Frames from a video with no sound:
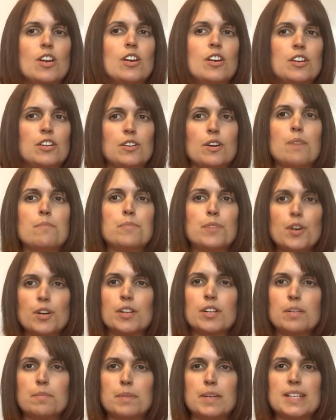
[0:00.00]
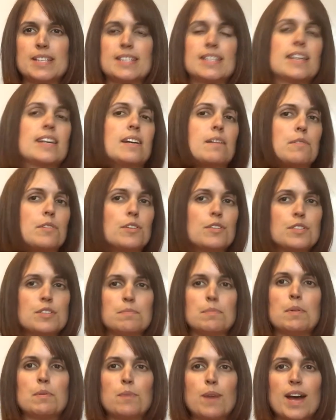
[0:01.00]
I'm not going to be sick, I'm going
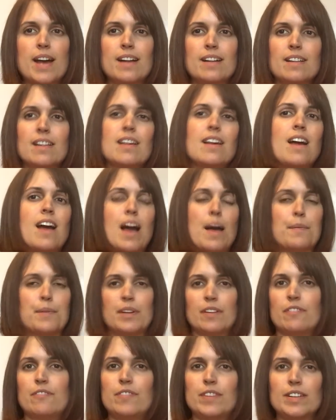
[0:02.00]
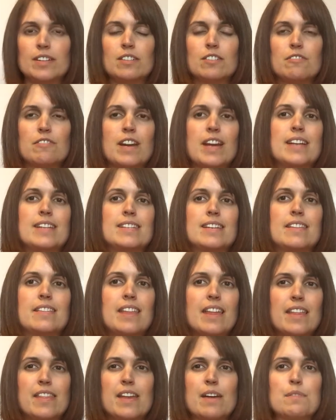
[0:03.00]
to be well, I'm going to feel great,
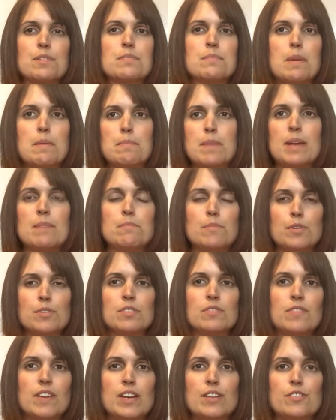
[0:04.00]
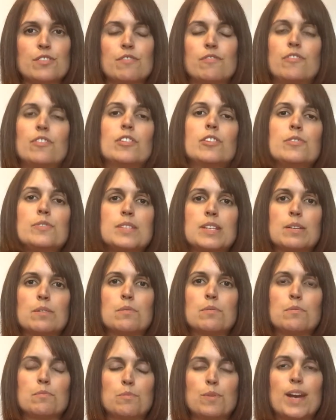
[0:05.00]
and that was my main motivation for
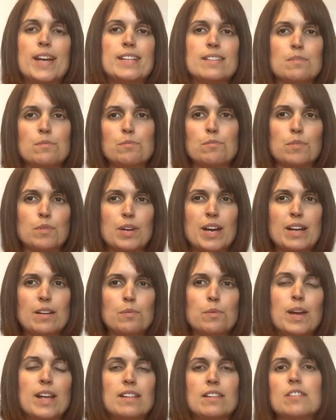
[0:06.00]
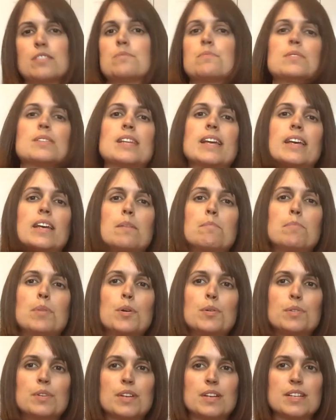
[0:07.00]
losing weight. And kind of weight loss was like a
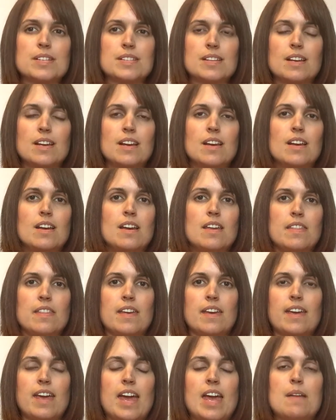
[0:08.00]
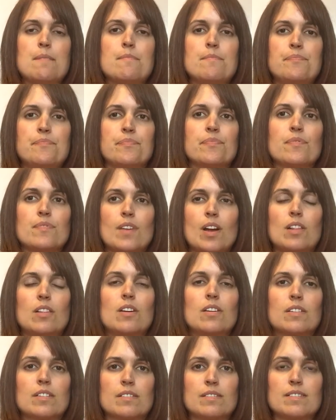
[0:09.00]
bonus that came
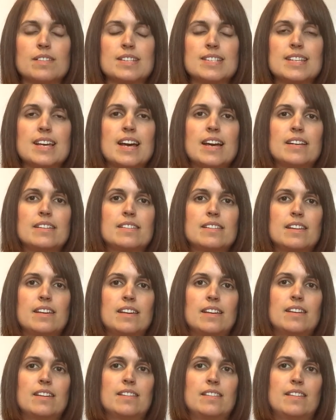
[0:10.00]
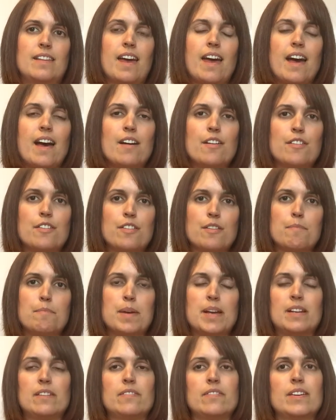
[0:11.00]
alongside the health
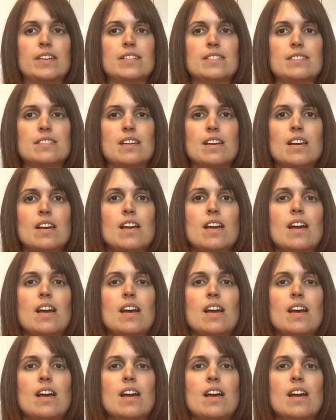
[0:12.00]
benefits.